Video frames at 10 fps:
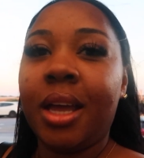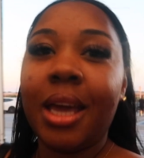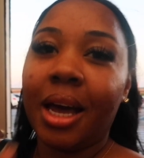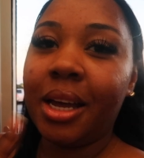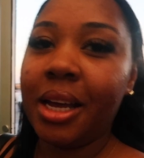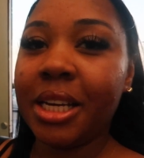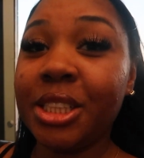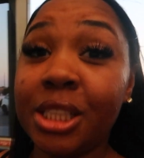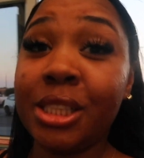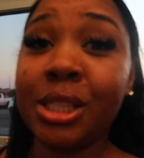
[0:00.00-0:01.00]
Yeah, and
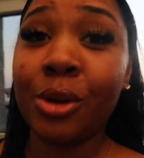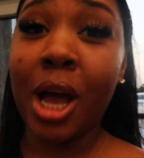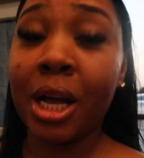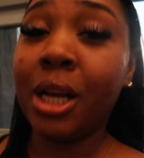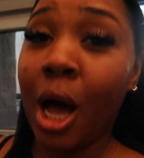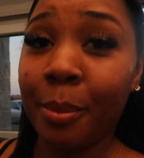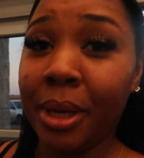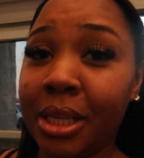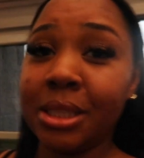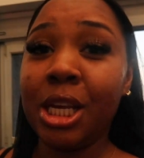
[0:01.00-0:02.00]
just so y'all can
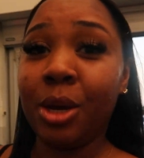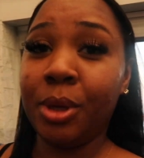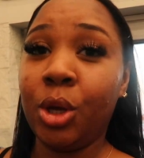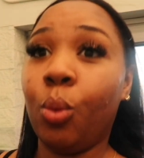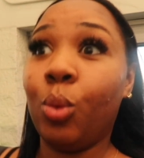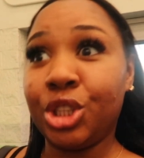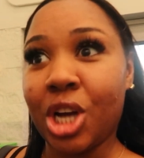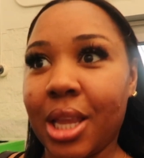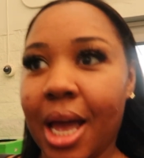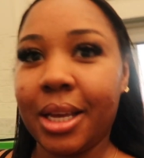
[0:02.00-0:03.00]
comment and tell me what
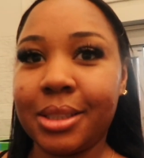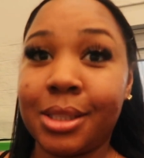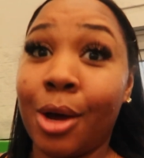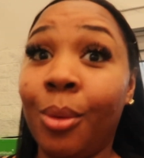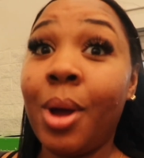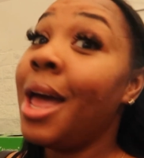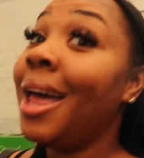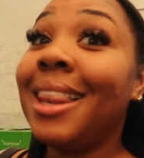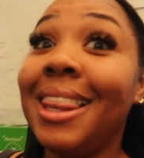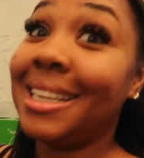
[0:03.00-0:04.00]
y'all like.
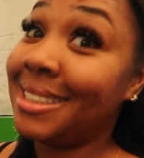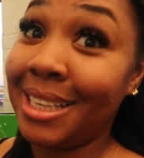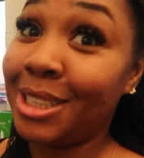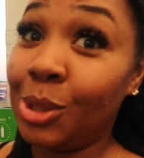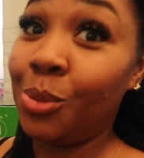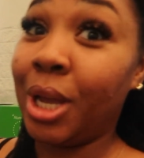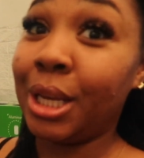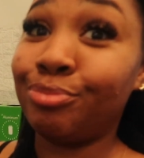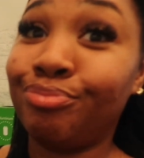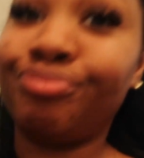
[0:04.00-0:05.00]
So, let's get to
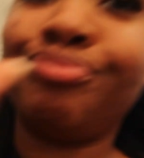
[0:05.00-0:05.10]
it.